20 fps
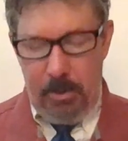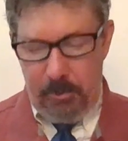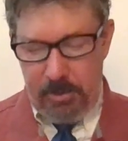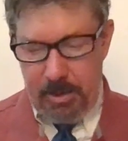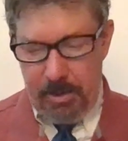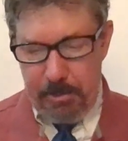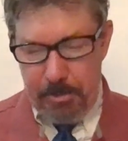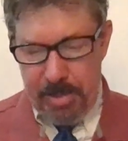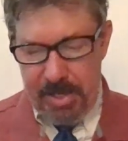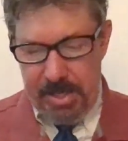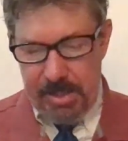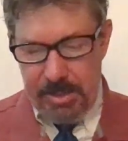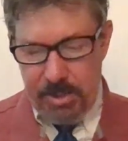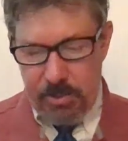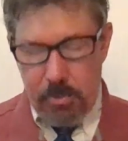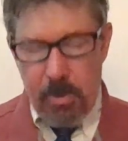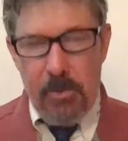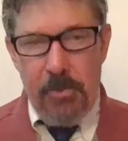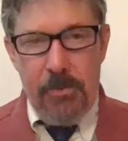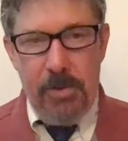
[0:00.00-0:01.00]
The
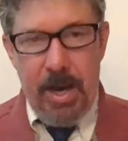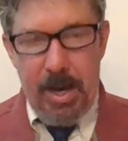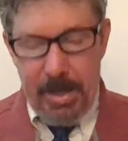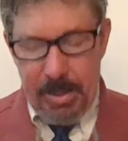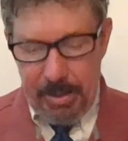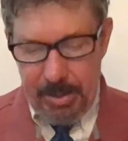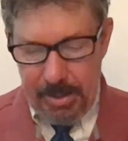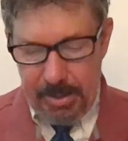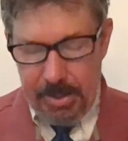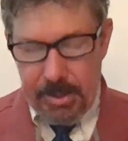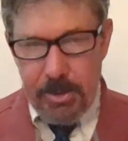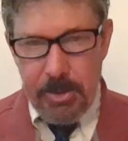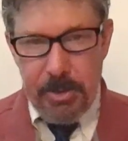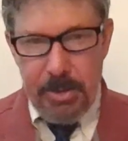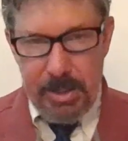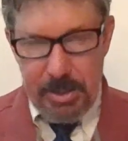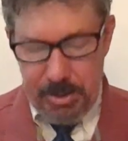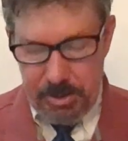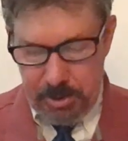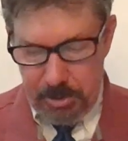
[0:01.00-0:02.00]
beast will finally kill
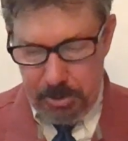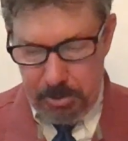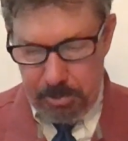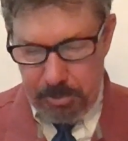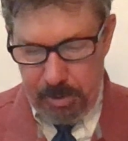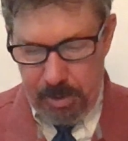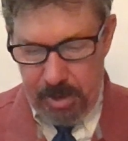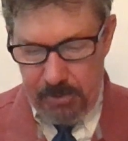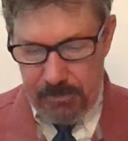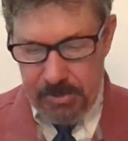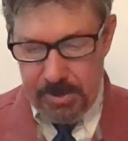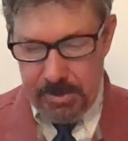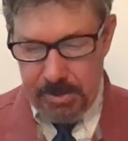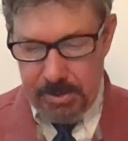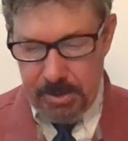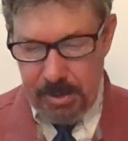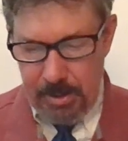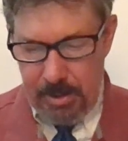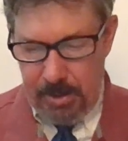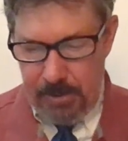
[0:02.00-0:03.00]
these two
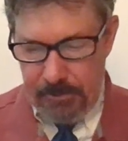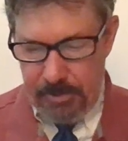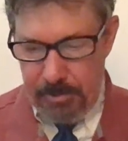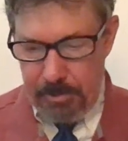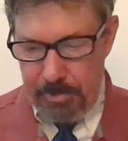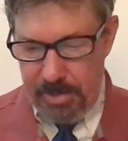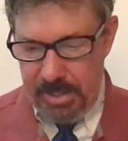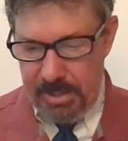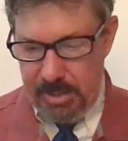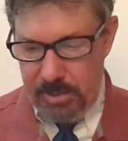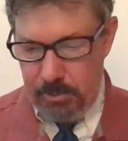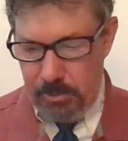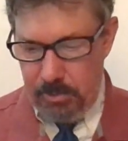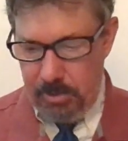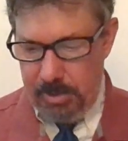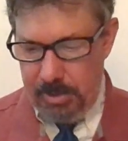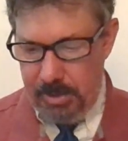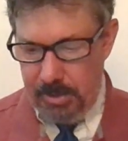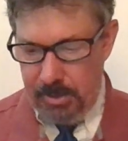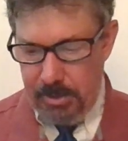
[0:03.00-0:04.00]
prophets the beast will
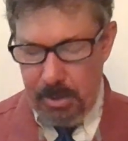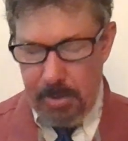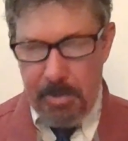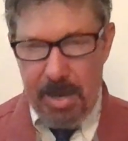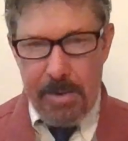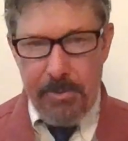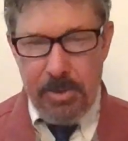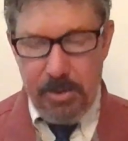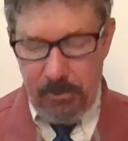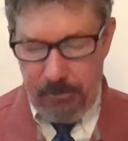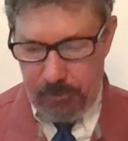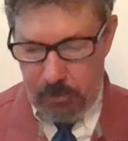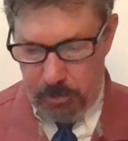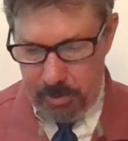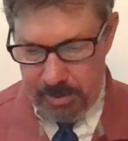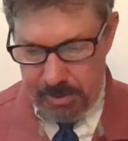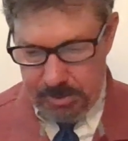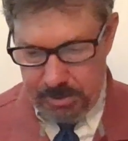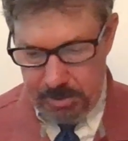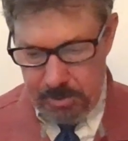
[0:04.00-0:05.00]
kill them after
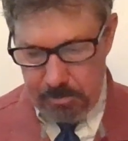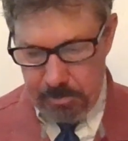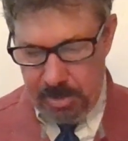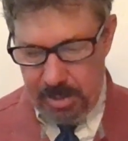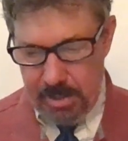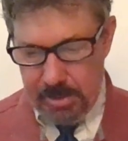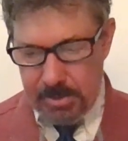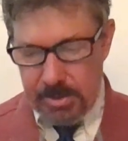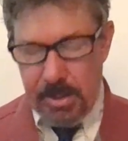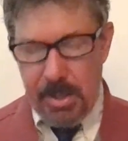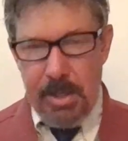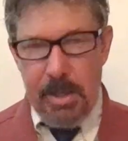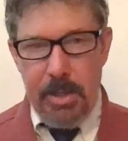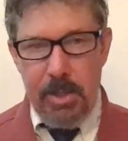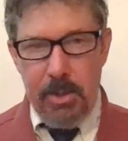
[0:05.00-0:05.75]
42 months.